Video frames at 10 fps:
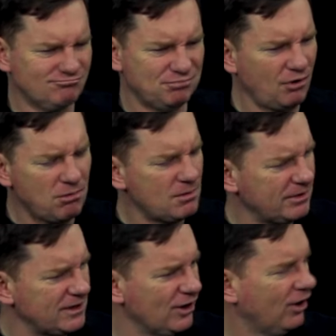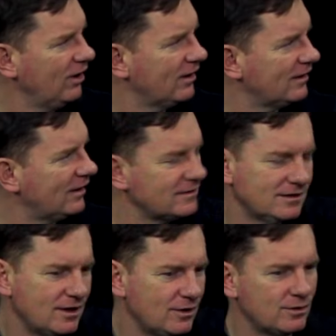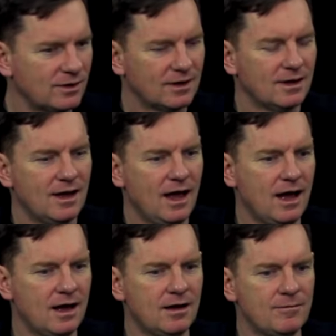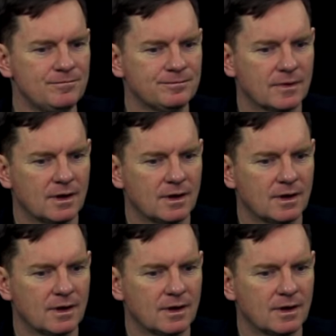Probably not. I don't know.